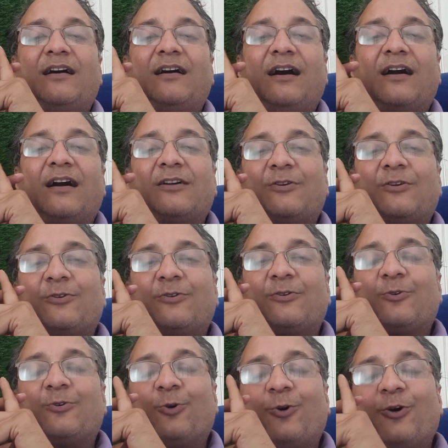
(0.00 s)
a
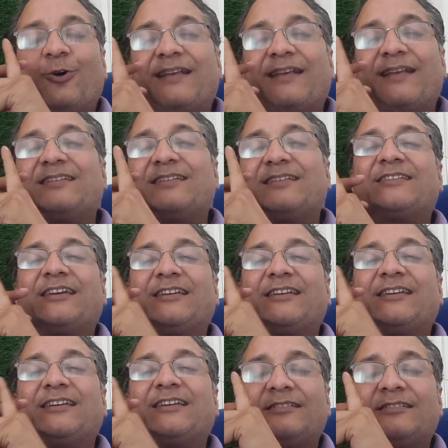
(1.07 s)

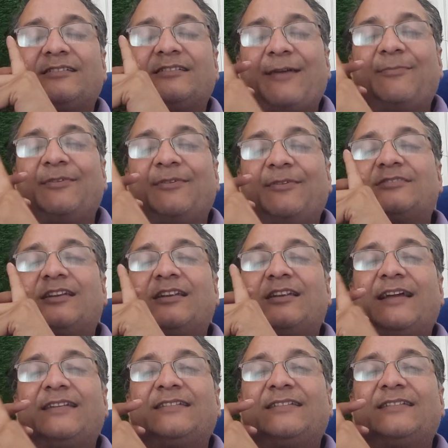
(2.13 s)
coexisting dimensional
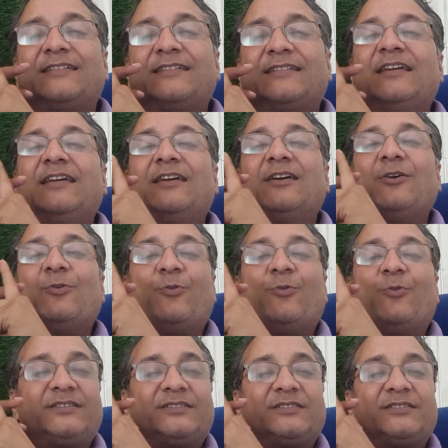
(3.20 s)
entity
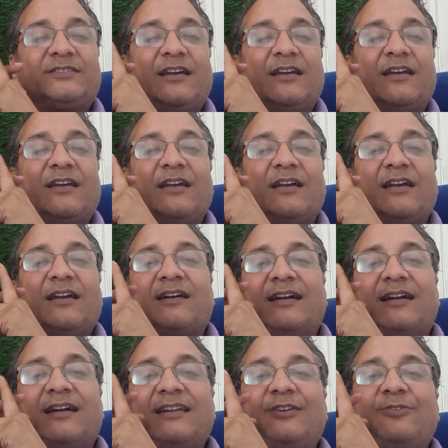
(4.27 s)
which
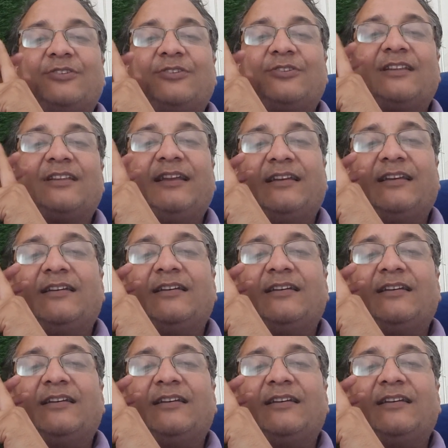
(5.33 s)
continuously